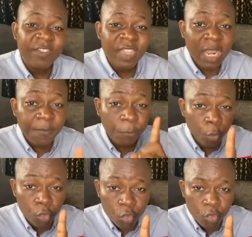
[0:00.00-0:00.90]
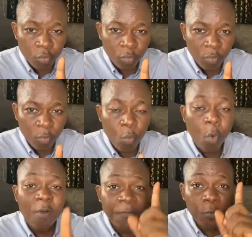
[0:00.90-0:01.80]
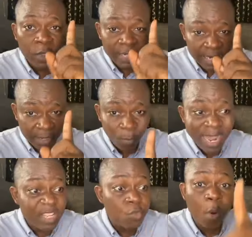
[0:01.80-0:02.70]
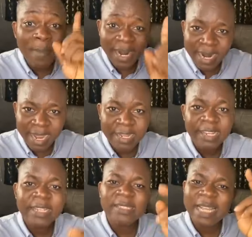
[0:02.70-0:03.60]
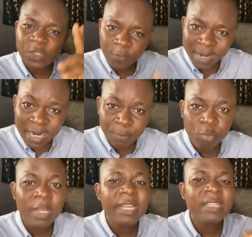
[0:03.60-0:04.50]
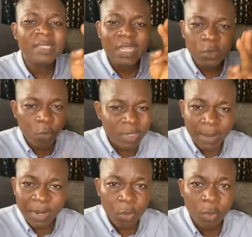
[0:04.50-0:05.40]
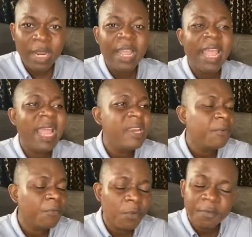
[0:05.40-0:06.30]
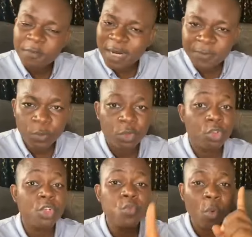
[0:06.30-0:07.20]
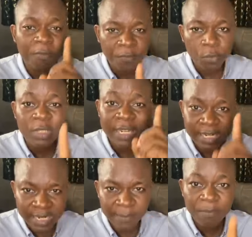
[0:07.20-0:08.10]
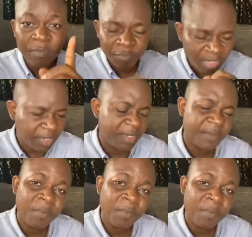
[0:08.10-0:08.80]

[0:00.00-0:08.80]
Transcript: Take fruits, one fruit a day, whether it's one banana, a slice of pineapple, a slice of watermelon, any of your favorite fruits, just one fruit a day. Take it.